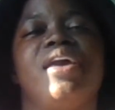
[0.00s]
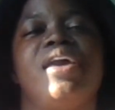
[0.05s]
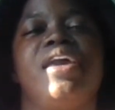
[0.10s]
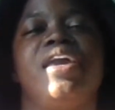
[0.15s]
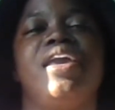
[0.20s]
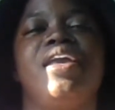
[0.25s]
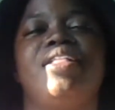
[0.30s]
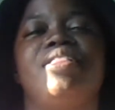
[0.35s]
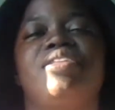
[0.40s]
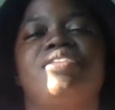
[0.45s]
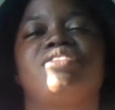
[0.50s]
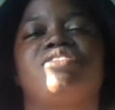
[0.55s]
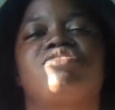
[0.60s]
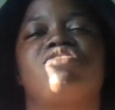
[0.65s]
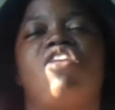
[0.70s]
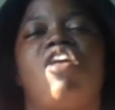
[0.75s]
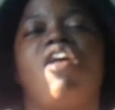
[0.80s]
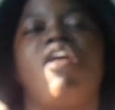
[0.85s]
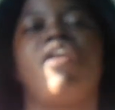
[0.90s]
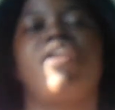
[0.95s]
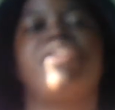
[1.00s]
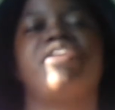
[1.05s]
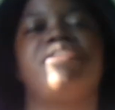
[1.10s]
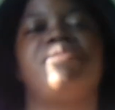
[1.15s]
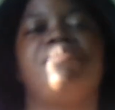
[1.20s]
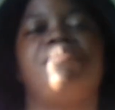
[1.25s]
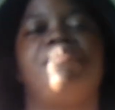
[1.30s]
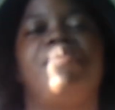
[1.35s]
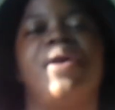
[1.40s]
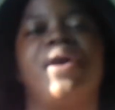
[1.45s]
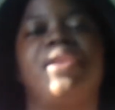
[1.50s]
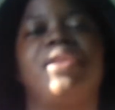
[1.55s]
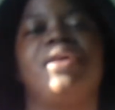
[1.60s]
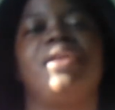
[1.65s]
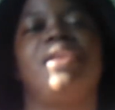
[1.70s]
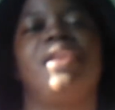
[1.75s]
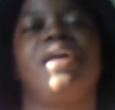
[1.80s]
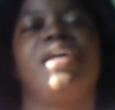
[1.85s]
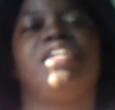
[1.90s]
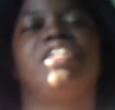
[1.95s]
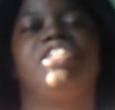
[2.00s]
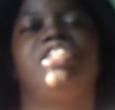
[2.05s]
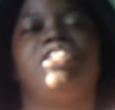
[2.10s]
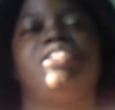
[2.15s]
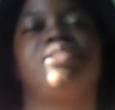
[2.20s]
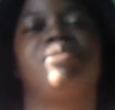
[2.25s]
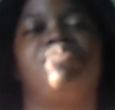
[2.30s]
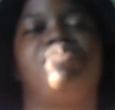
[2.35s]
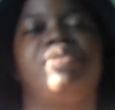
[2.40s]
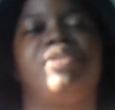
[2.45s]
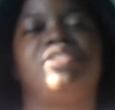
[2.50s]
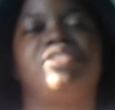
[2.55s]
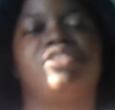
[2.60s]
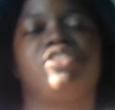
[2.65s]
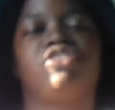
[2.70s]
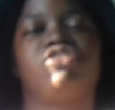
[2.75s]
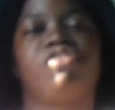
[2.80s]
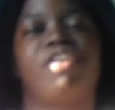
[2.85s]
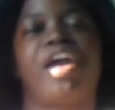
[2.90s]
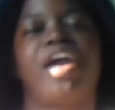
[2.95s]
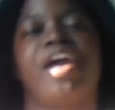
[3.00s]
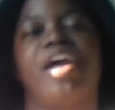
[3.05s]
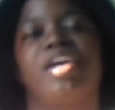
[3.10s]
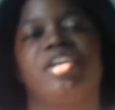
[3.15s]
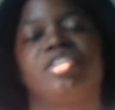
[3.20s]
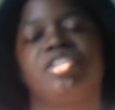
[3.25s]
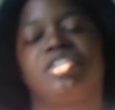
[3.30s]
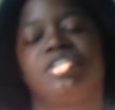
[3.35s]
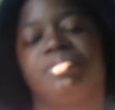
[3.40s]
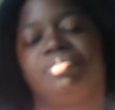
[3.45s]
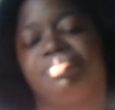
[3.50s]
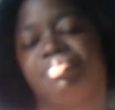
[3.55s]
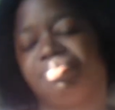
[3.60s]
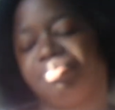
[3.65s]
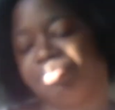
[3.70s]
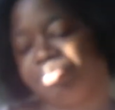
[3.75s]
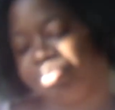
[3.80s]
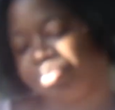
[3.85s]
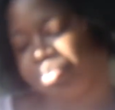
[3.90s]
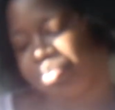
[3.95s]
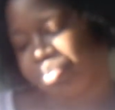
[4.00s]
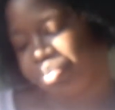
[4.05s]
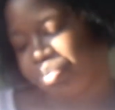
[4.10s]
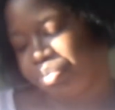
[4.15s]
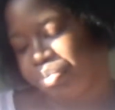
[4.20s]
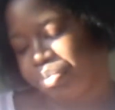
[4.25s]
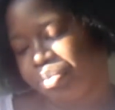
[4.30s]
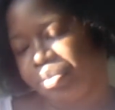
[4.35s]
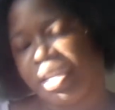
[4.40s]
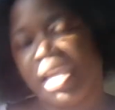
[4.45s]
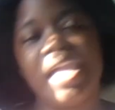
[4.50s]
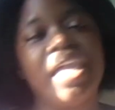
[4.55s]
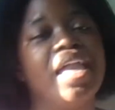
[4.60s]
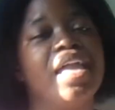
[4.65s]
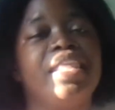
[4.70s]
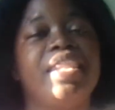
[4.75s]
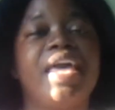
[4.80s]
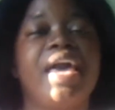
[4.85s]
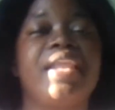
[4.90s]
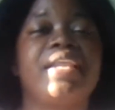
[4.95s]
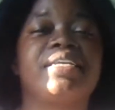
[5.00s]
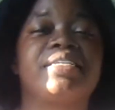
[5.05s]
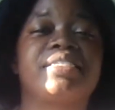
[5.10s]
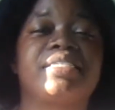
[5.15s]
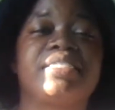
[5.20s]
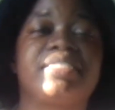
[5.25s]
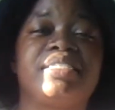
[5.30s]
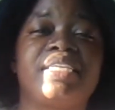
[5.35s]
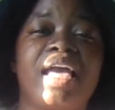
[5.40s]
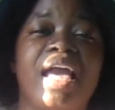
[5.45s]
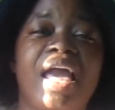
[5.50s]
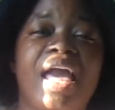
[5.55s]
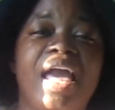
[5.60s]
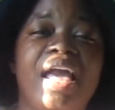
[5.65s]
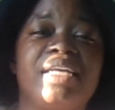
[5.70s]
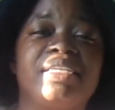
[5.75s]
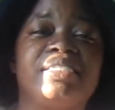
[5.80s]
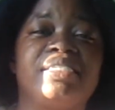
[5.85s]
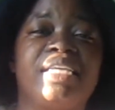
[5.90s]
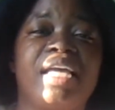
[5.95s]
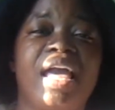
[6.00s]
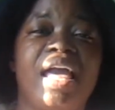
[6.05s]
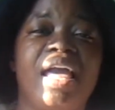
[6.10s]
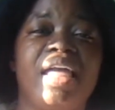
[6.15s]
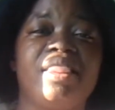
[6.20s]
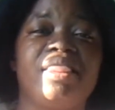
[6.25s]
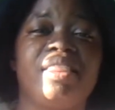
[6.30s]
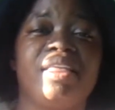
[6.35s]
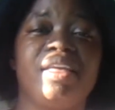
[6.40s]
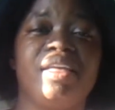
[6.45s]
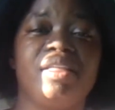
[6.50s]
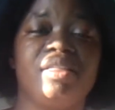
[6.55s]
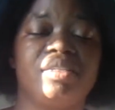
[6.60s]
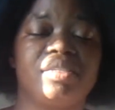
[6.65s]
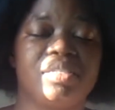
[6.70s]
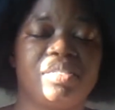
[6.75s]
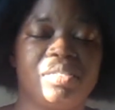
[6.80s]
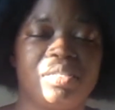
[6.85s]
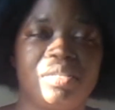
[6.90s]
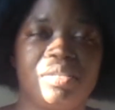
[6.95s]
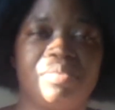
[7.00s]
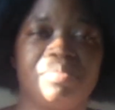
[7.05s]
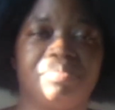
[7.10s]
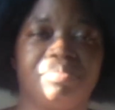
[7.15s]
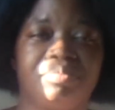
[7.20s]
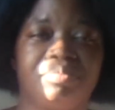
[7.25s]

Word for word: he discarding Betty like she's a piece of trash. And that is a sad, sad thing to see.